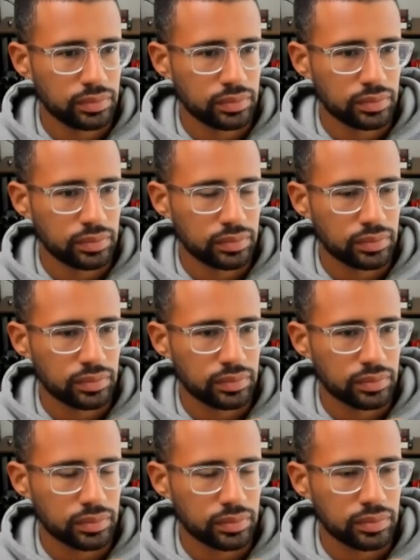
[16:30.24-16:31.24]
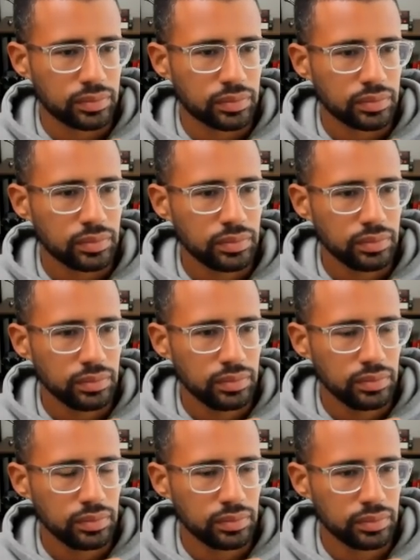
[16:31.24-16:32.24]

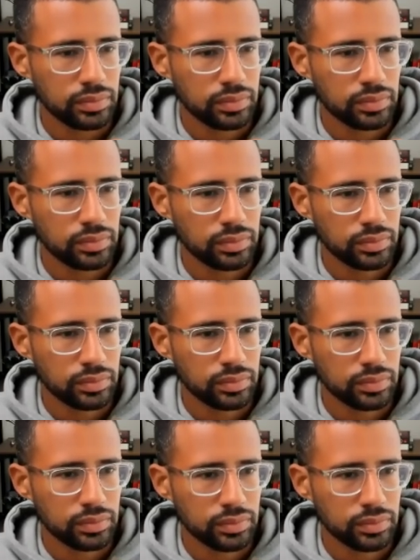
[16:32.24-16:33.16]
No words are spoken by the person on screen.